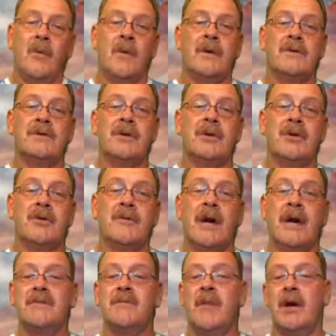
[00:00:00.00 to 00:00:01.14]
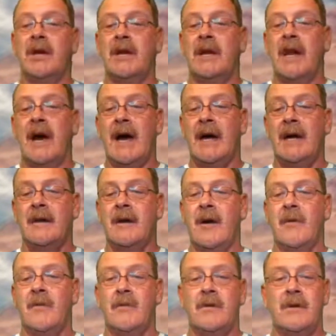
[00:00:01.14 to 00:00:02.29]
We'll see you next Monday night
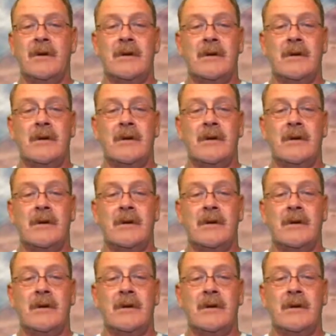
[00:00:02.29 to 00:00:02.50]
on